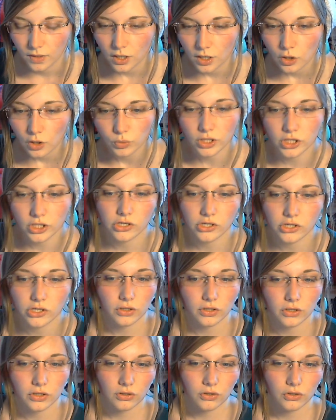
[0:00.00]
which
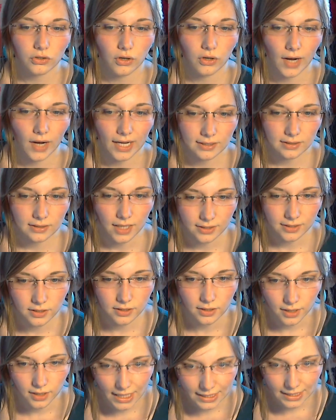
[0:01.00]
has
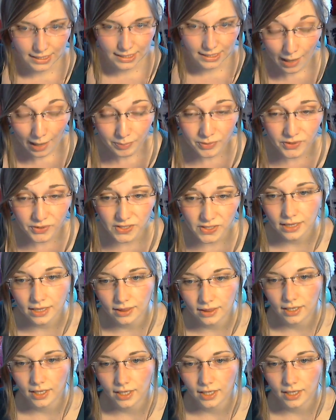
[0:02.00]
the upside that I